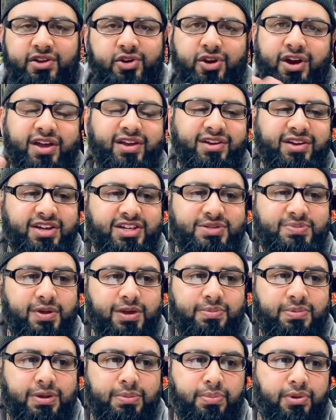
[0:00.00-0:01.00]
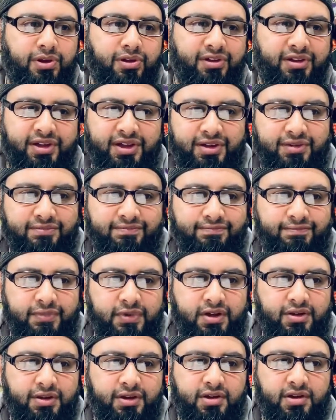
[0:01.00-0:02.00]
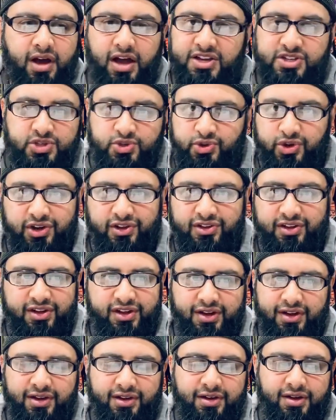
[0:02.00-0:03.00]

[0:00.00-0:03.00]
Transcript: You're not going to expect people in Australia